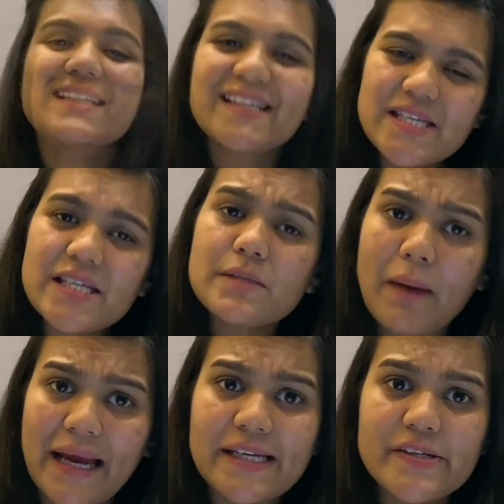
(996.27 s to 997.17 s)
This is
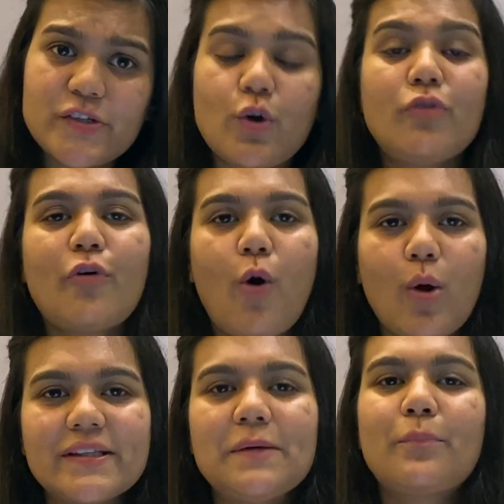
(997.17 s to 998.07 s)
my list of
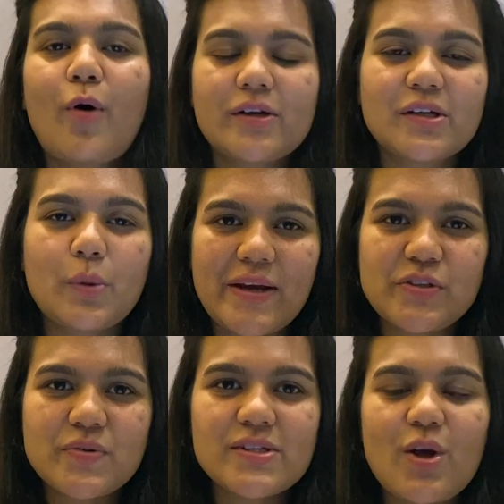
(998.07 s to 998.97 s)
all the important
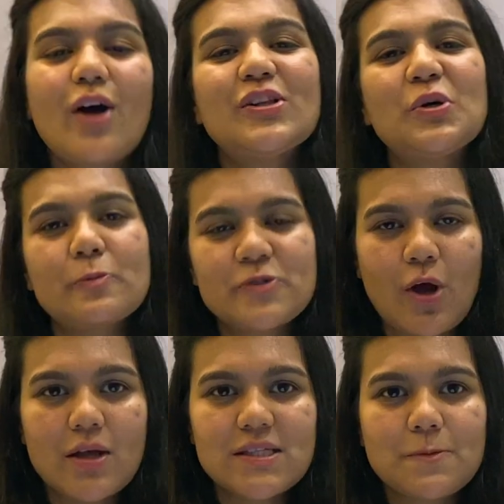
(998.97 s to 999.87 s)
questions on the OOPS
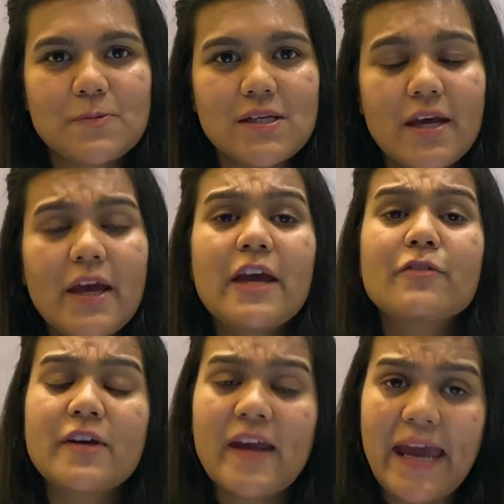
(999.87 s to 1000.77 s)
concepts.
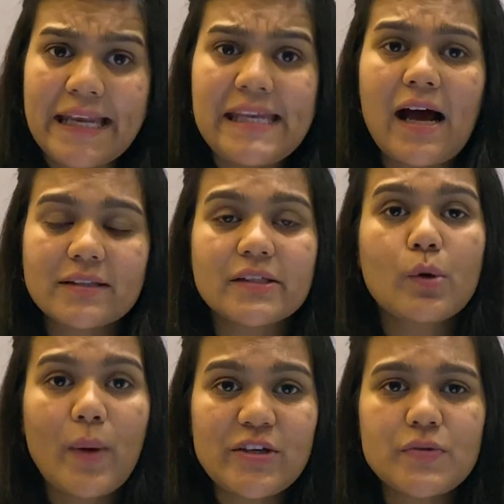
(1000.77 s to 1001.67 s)
If there are any other
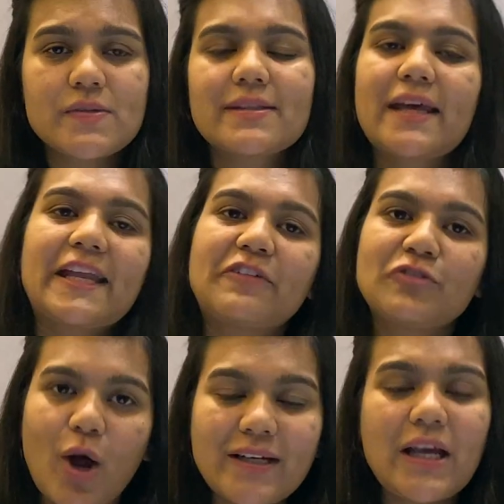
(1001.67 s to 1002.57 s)
questions that I
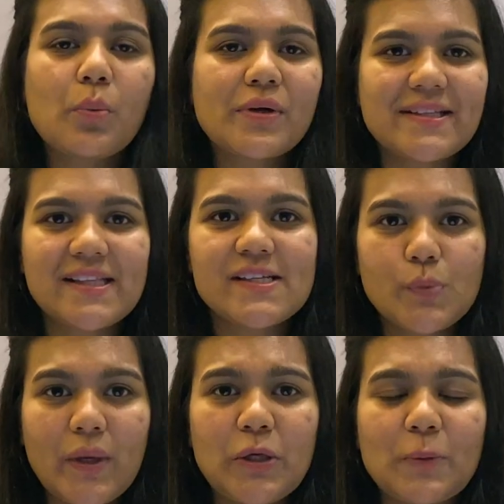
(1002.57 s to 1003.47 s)
have not covered in
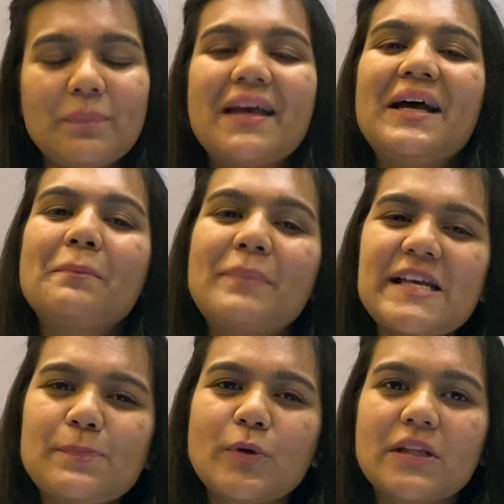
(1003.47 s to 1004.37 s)
this video,
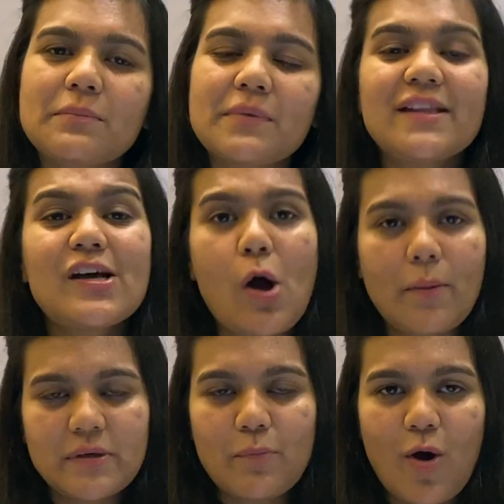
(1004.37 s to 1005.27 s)
please put them in the
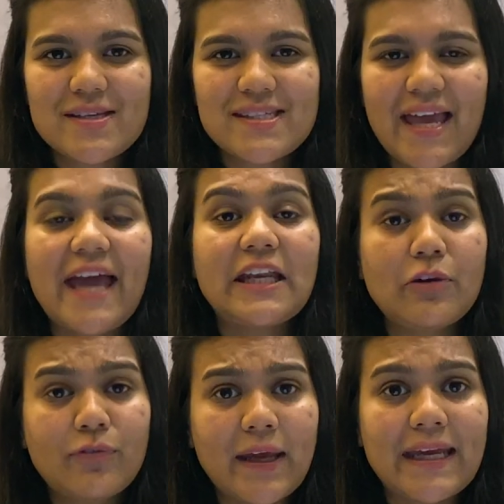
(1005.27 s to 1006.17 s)
comment box. And
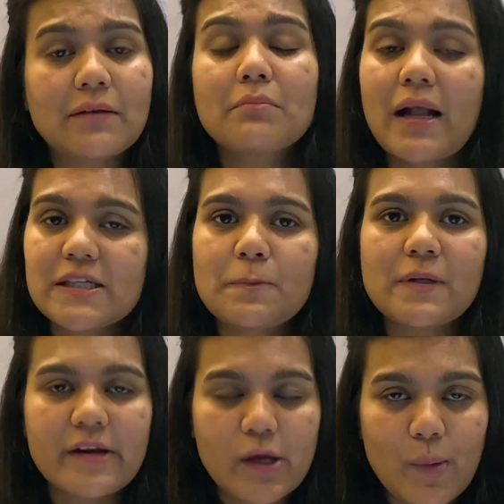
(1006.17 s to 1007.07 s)
if I get
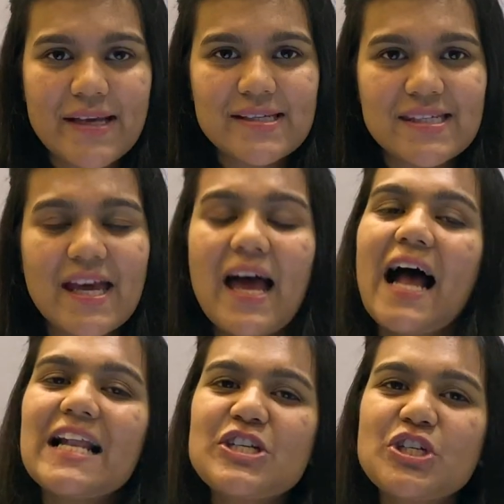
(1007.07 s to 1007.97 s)
multiple requests,
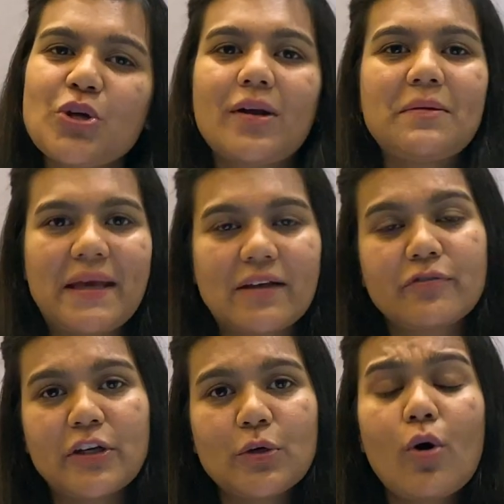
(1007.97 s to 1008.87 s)
I'll surely make a
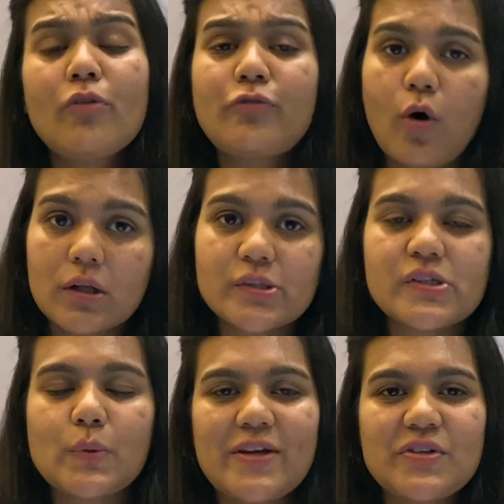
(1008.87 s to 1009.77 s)
video of all
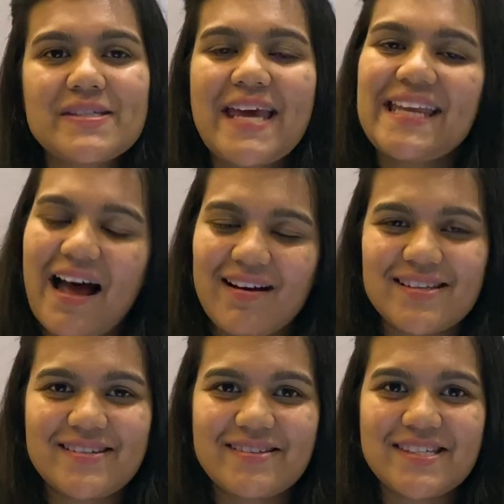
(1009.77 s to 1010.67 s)
those questions and
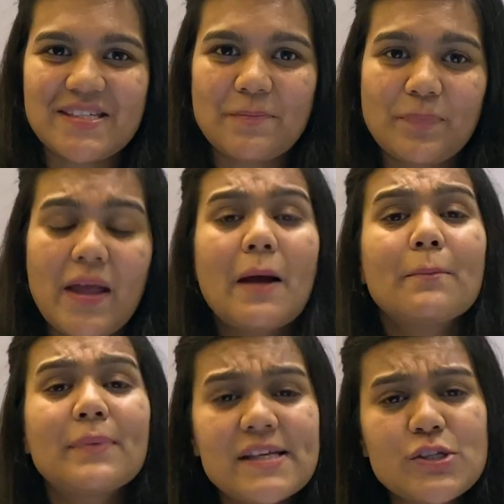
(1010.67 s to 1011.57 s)
answers.
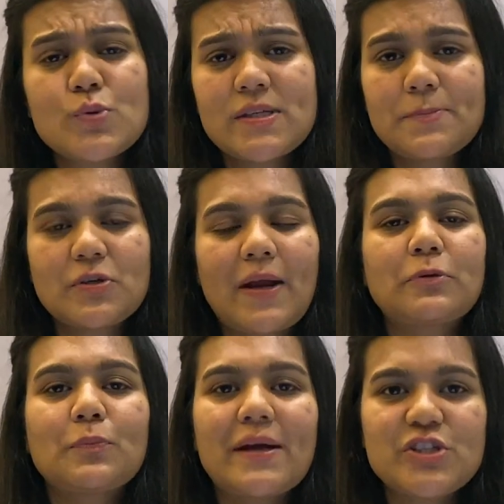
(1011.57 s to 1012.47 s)
Please do
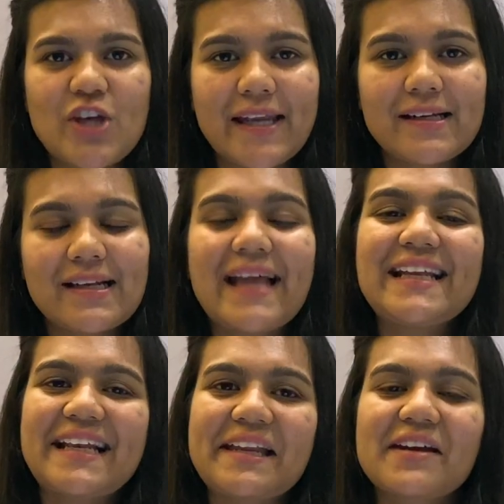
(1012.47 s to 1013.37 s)
subscribe to my channel and
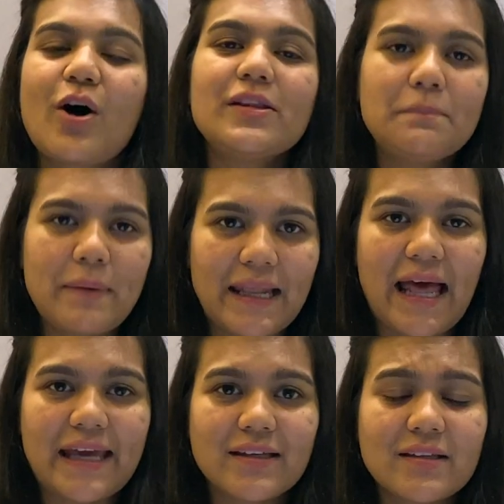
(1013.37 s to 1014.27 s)
click on the bell
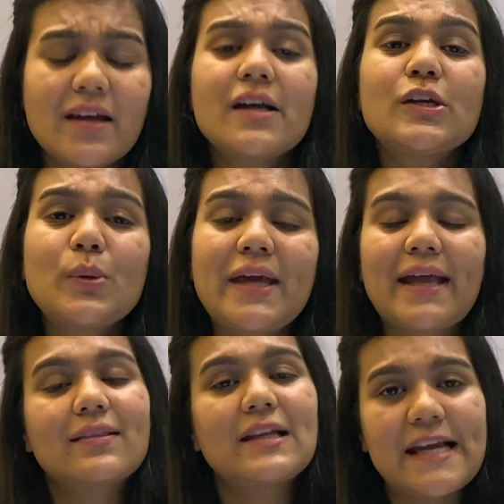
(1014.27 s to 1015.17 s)
icon to
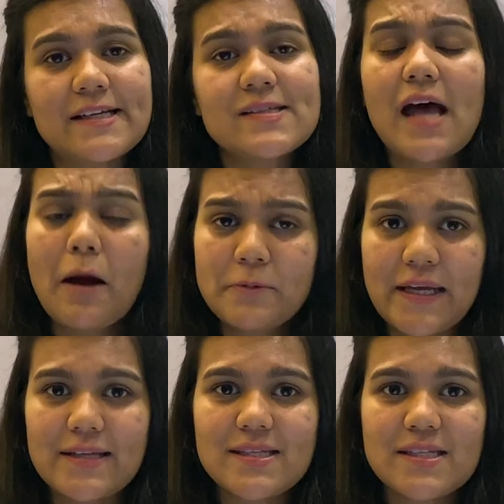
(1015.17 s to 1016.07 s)
get the latest
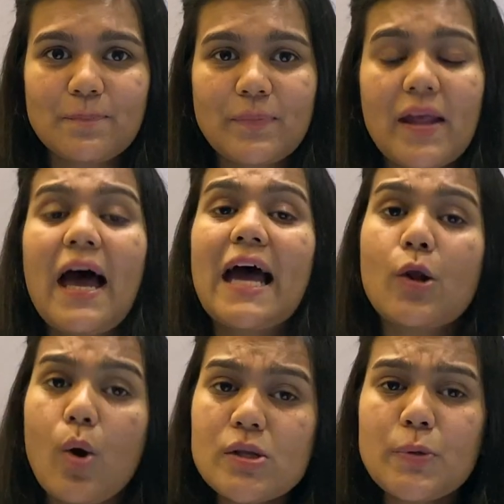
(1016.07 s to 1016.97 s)
updates.
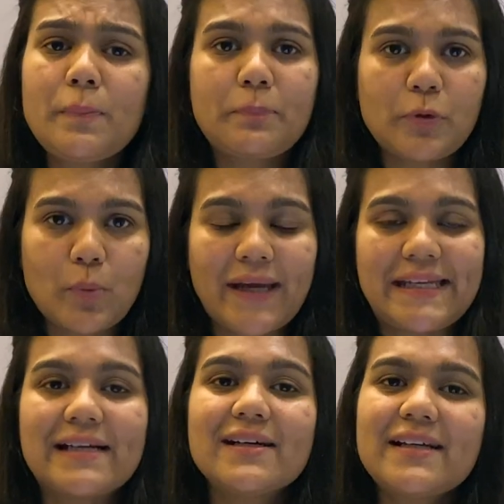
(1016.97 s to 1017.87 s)
I'll also be
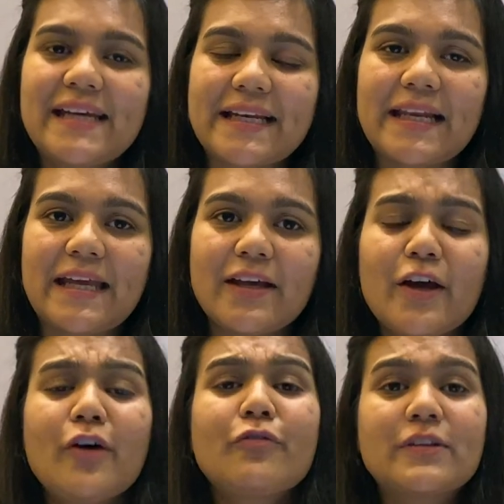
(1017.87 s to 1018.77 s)
providing a Git link
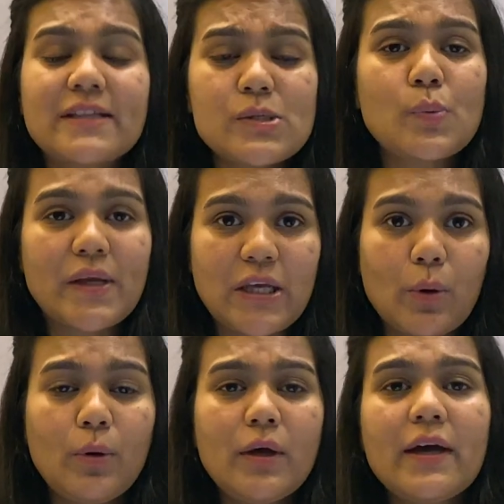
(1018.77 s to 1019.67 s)
for this
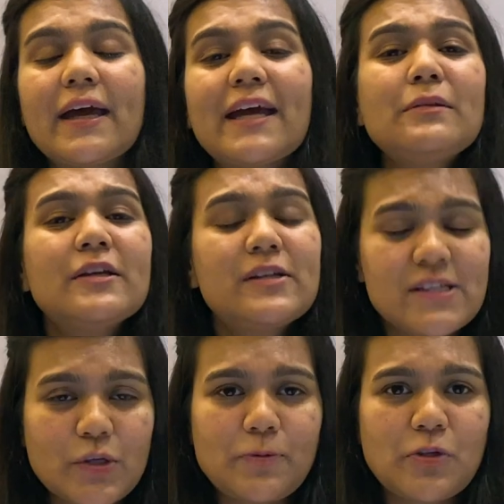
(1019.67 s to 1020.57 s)
video in the
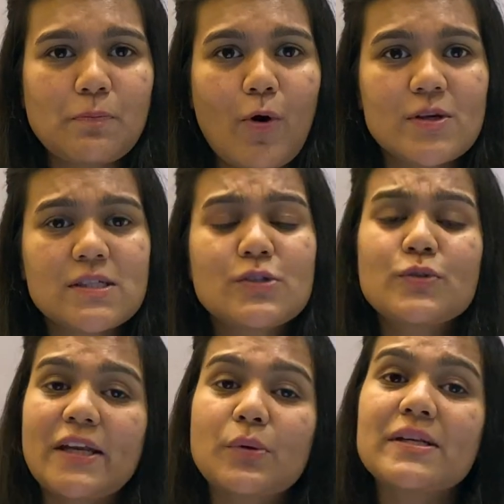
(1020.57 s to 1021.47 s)
description box so
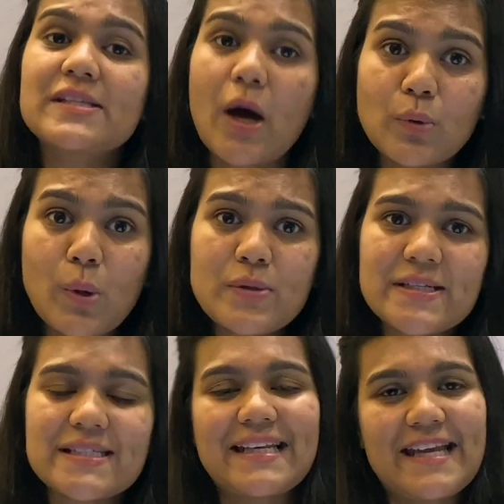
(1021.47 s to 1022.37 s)
that you can download
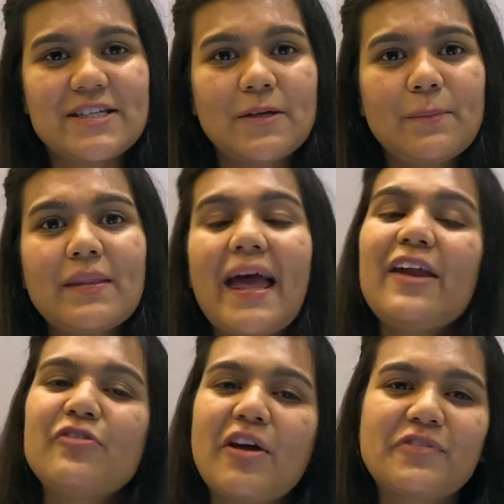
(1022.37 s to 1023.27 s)
it later
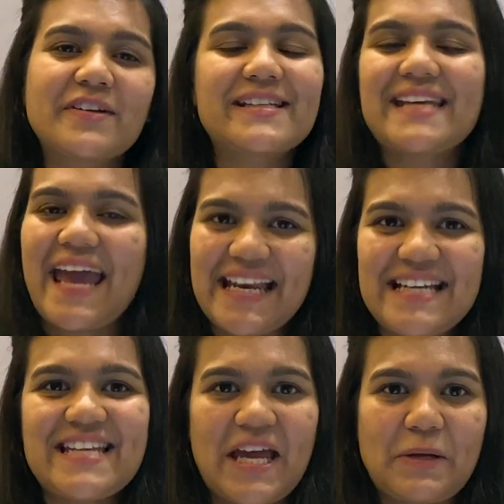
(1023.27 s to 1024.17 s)
and refer it
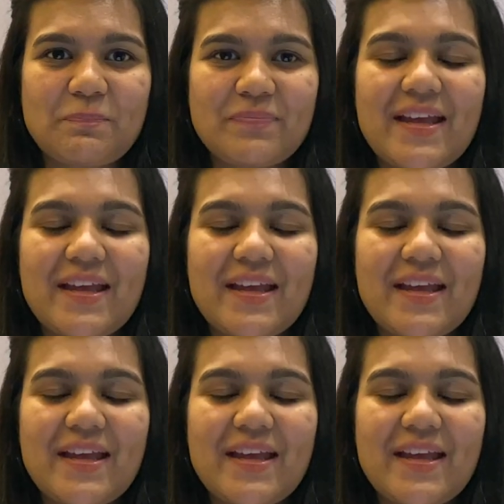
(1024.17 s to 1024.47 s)
anytime.